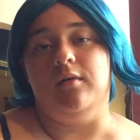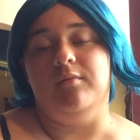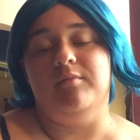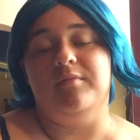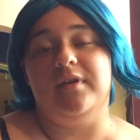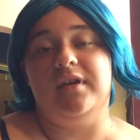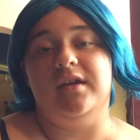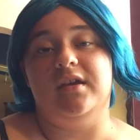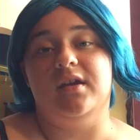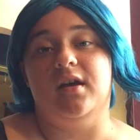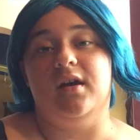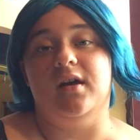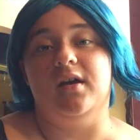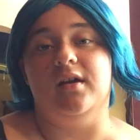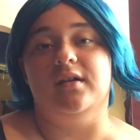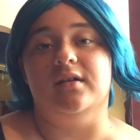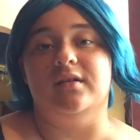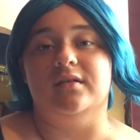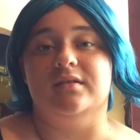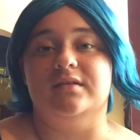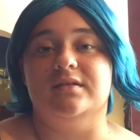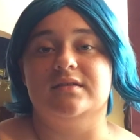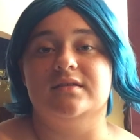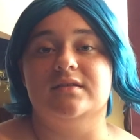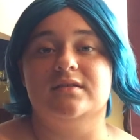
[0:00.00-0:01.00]

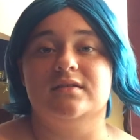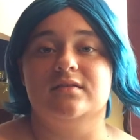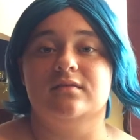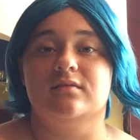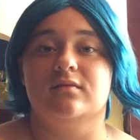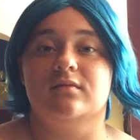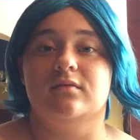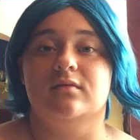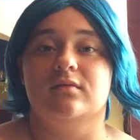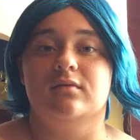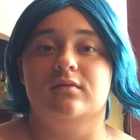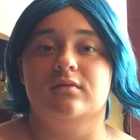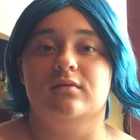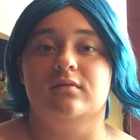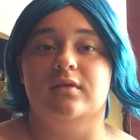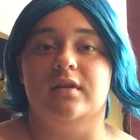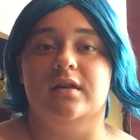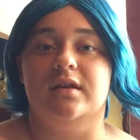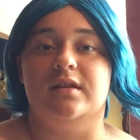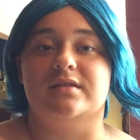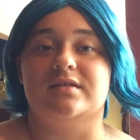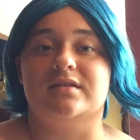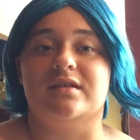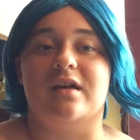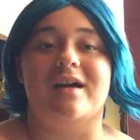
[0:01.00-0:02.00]
because
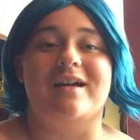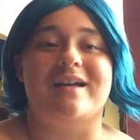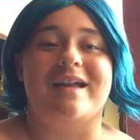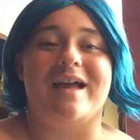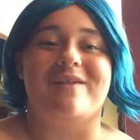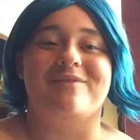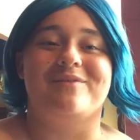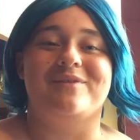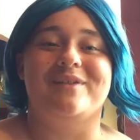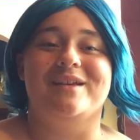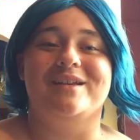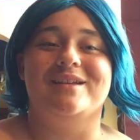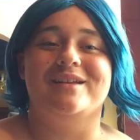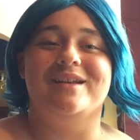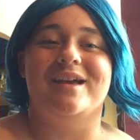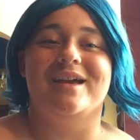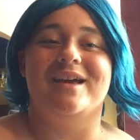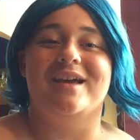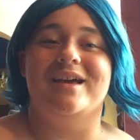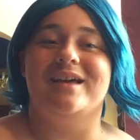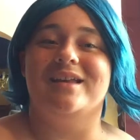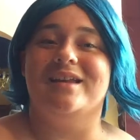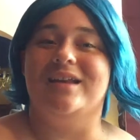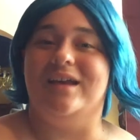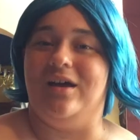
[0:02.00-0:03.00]
it's got caffeine
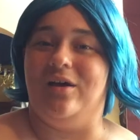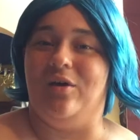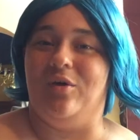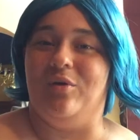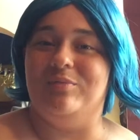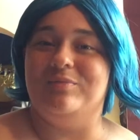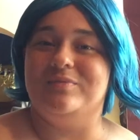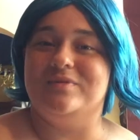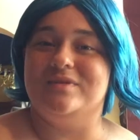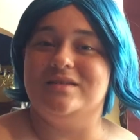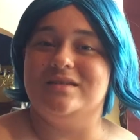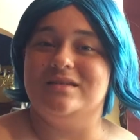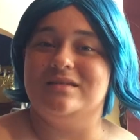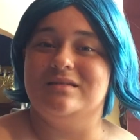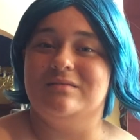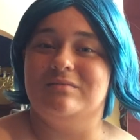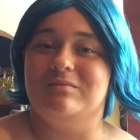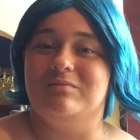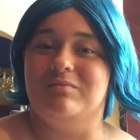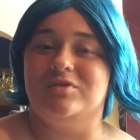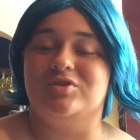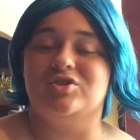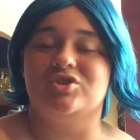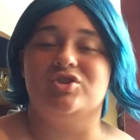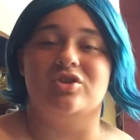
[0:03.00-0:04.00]
and it helps.
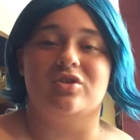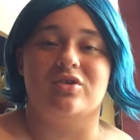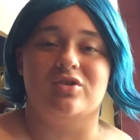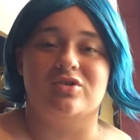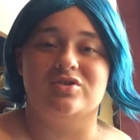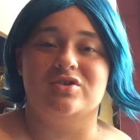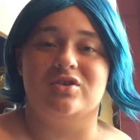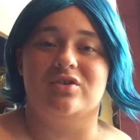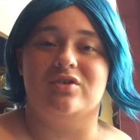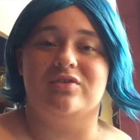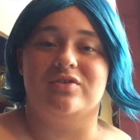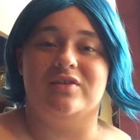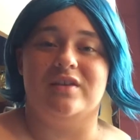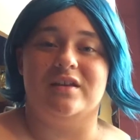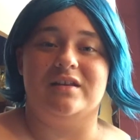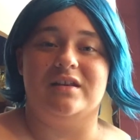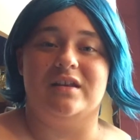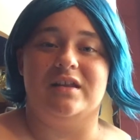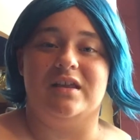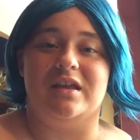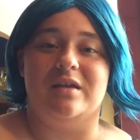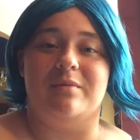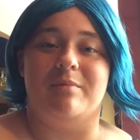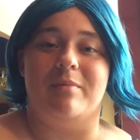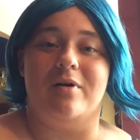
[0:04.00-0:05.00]
But sugar's a good thing to
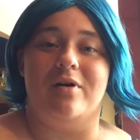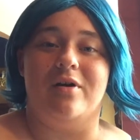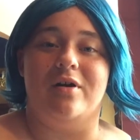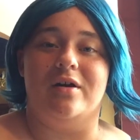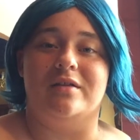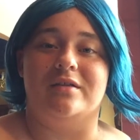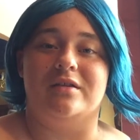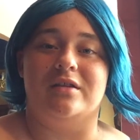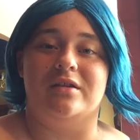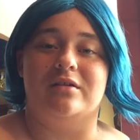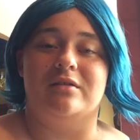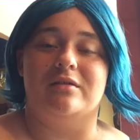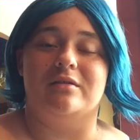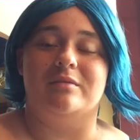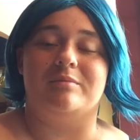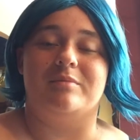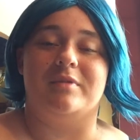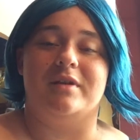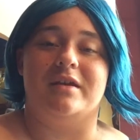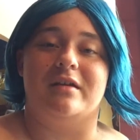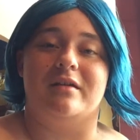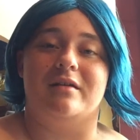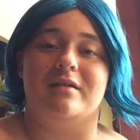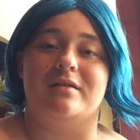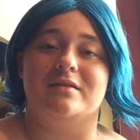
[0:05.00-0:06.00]
keep on you,
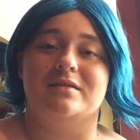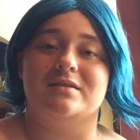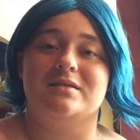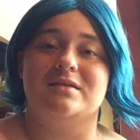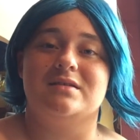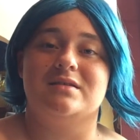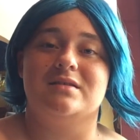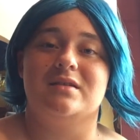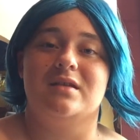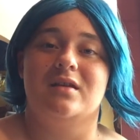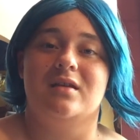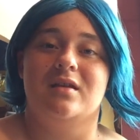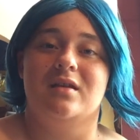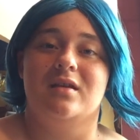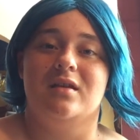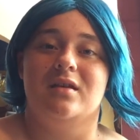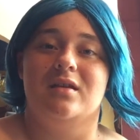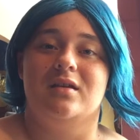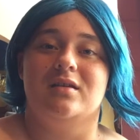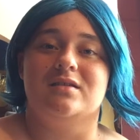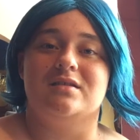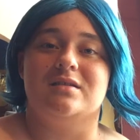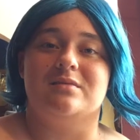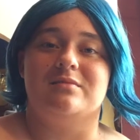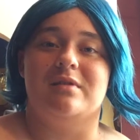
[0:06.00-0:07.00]
because
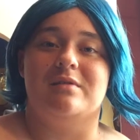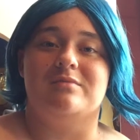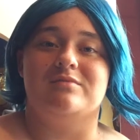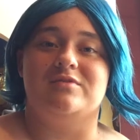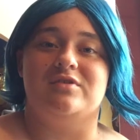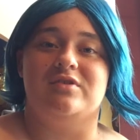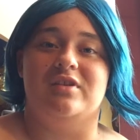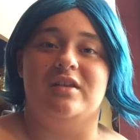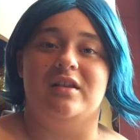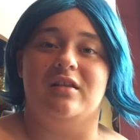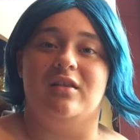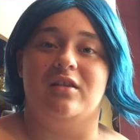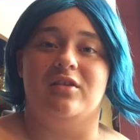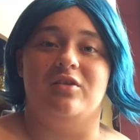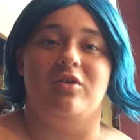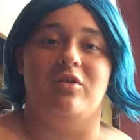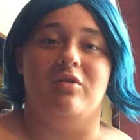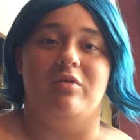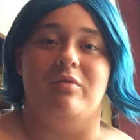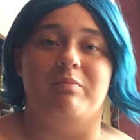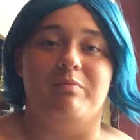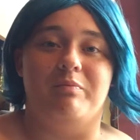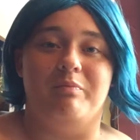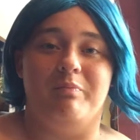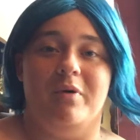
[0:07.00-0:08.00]
sometimes you need a
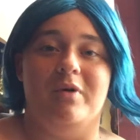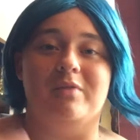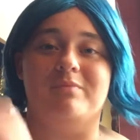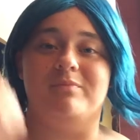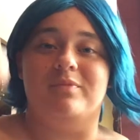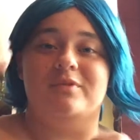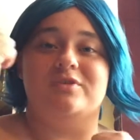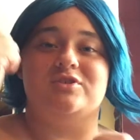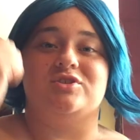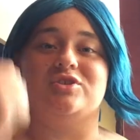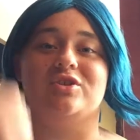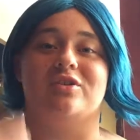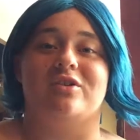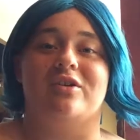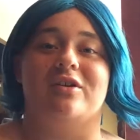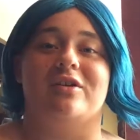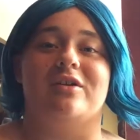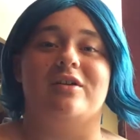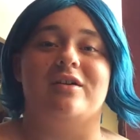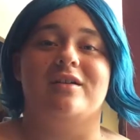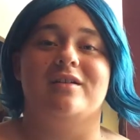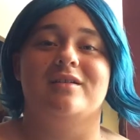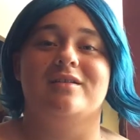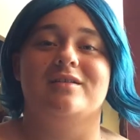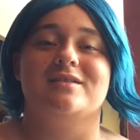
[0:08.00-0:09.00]
little bump of
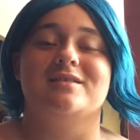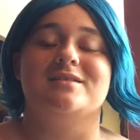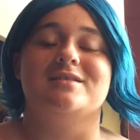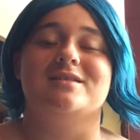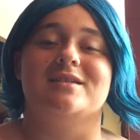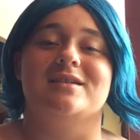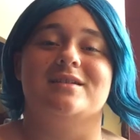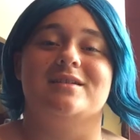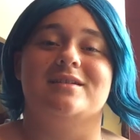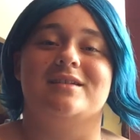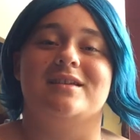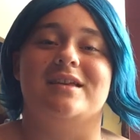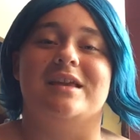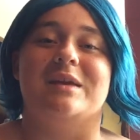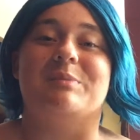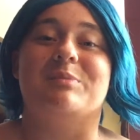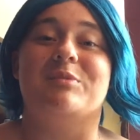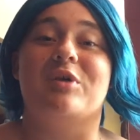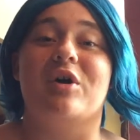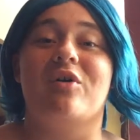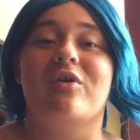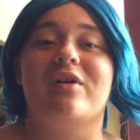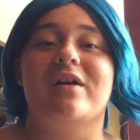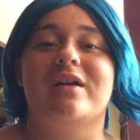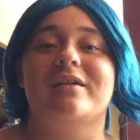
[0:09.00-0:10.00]
sugar to keep
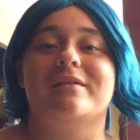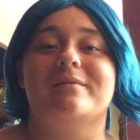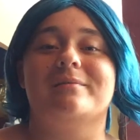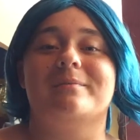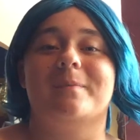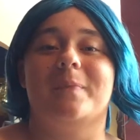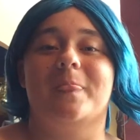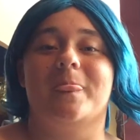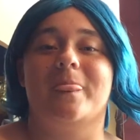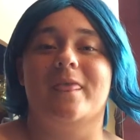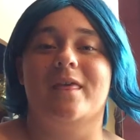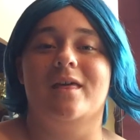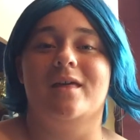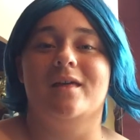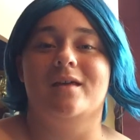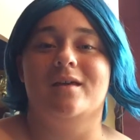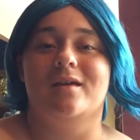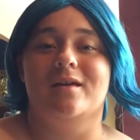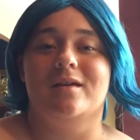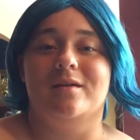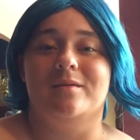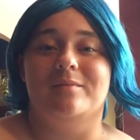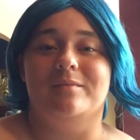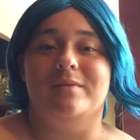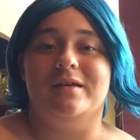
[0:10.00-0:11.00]
going.
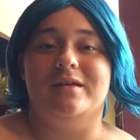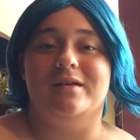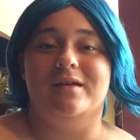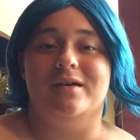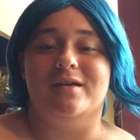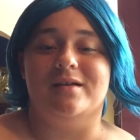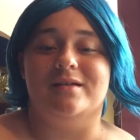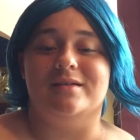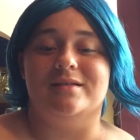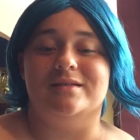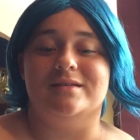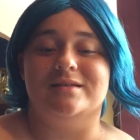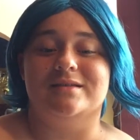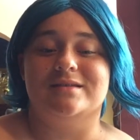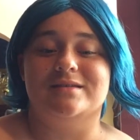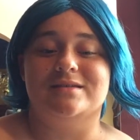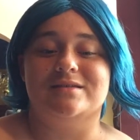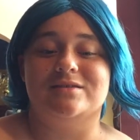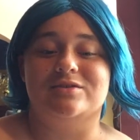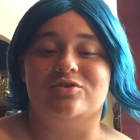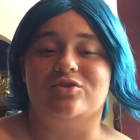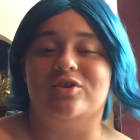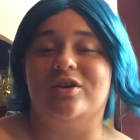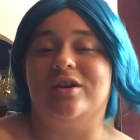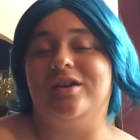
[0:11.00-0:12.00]
Because
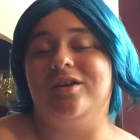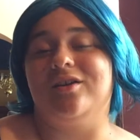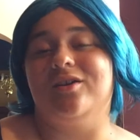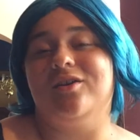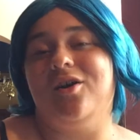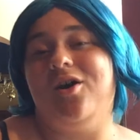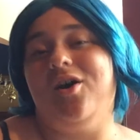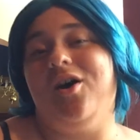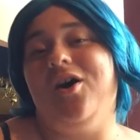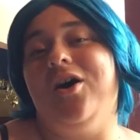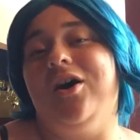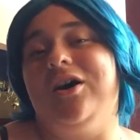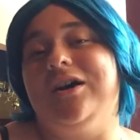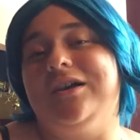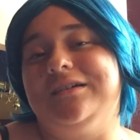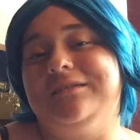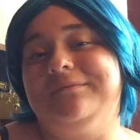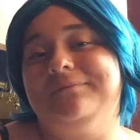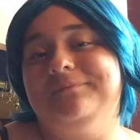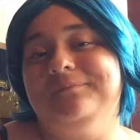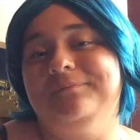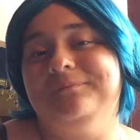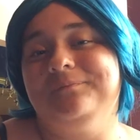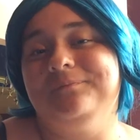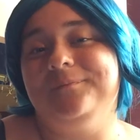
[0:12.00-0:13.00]
during a
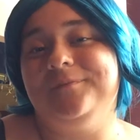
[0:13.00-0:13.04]
con,